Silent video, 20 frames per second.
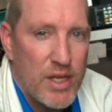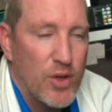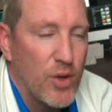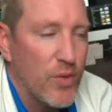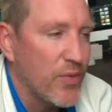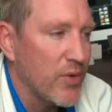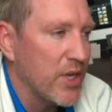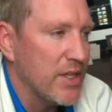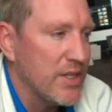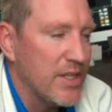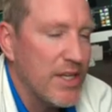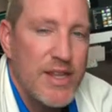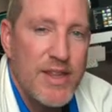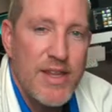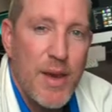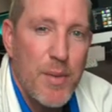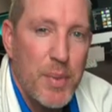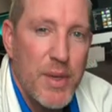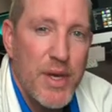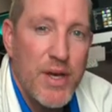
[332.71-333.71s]
Don't forget to hit
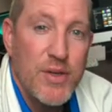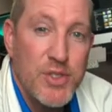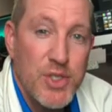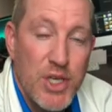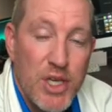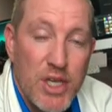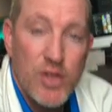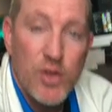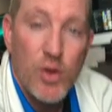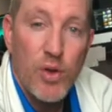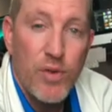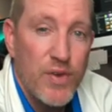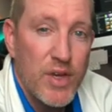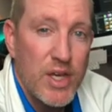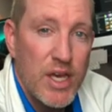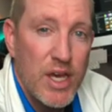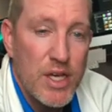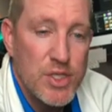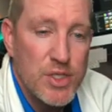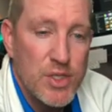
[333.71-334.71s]
that bell so you get
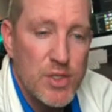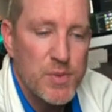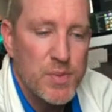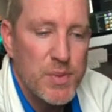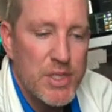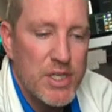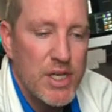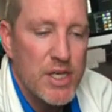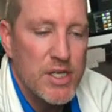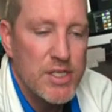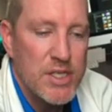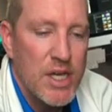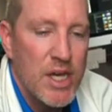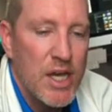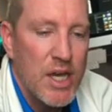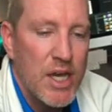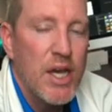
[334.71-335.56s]
notifications because,